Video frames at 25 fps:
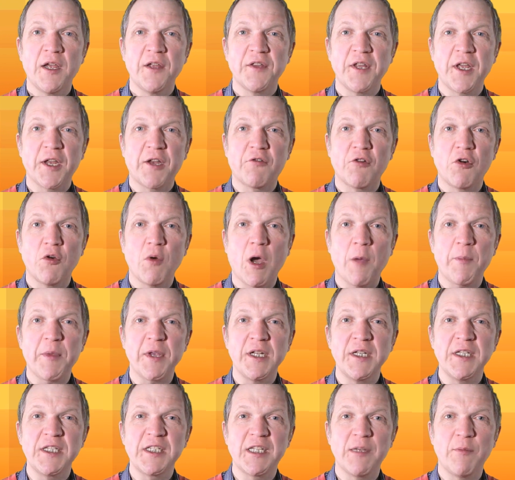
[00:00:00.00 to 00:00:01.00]
they grew up
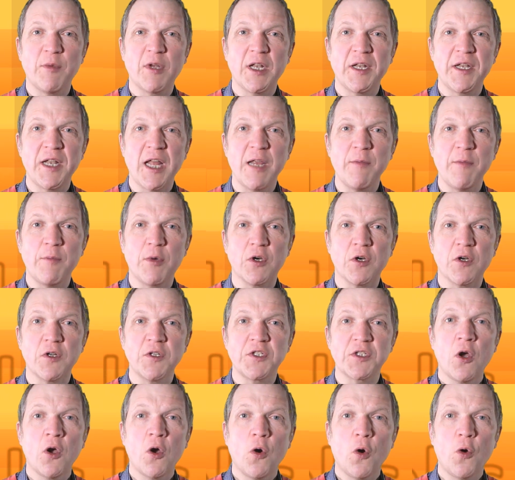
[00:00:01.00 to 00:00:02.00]
in similar
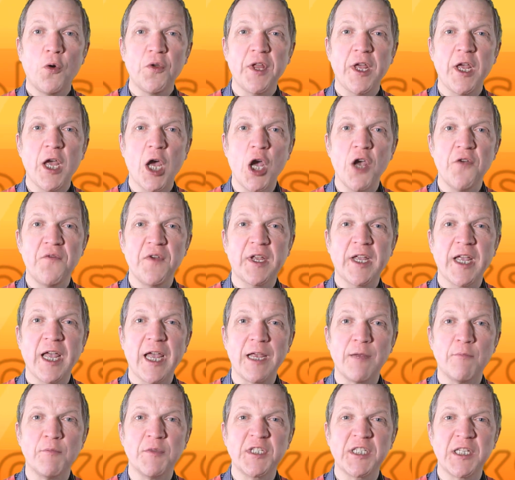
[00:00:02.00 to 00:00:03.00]
neighbourhoods, or they
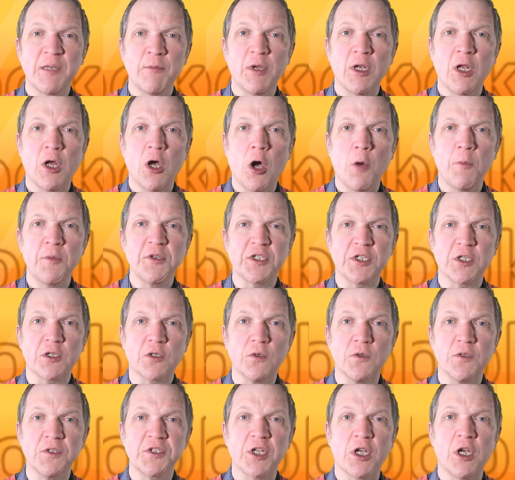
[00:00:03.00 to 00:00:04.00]
overcame similar
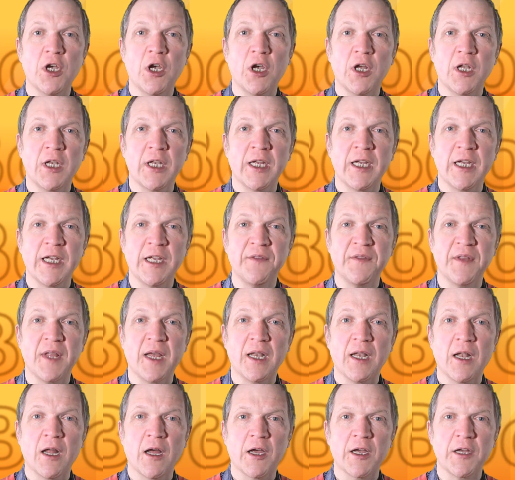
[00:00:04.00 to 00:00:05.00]
obstacles earlier in their
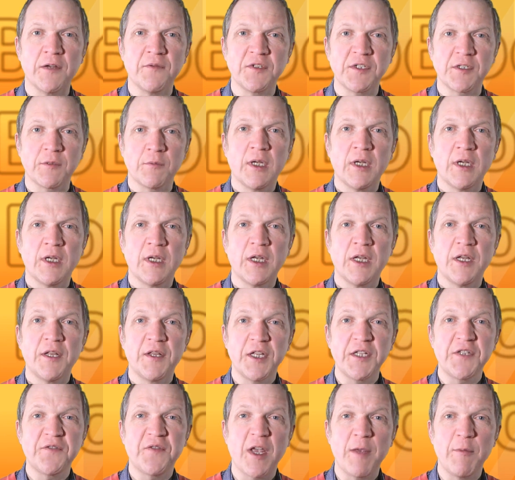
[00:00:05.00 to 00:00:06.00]
lives.
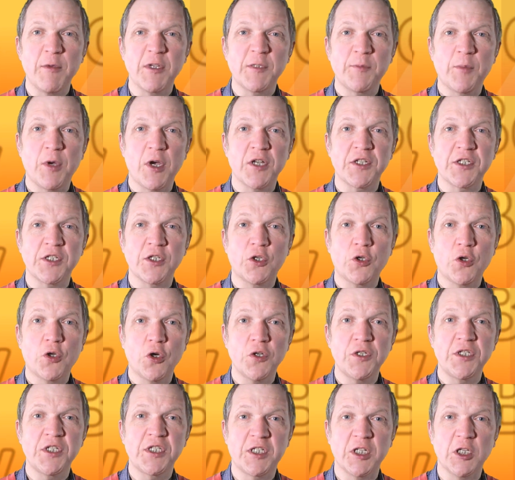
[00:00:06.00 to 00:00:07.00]
This famous person
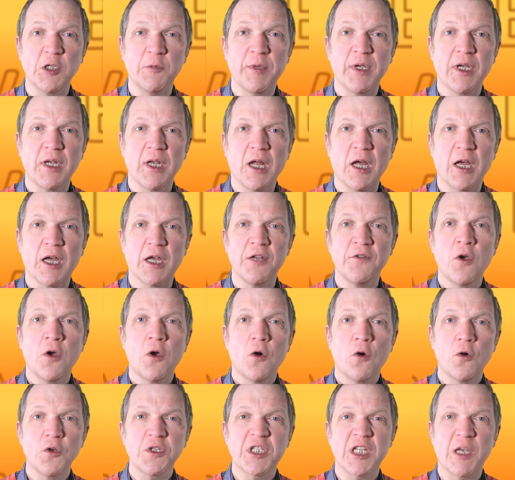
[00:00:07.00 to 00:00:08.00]
could still be alive
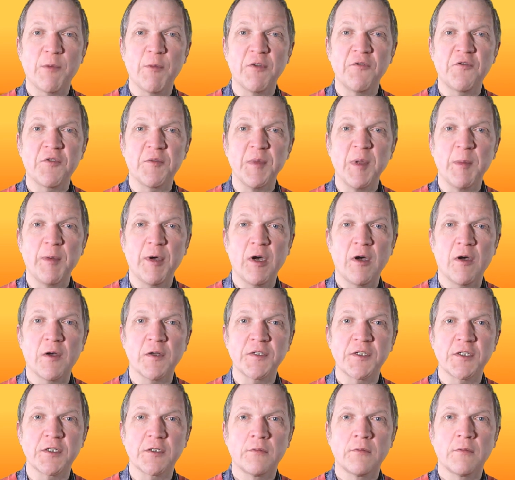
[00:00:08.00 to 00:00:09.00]
or someone from the
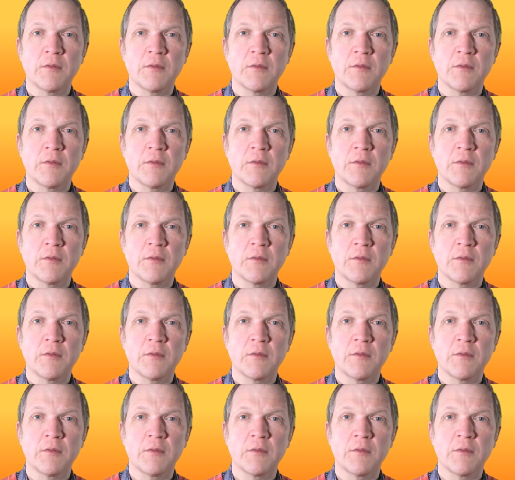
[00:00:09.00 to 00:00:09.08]
past.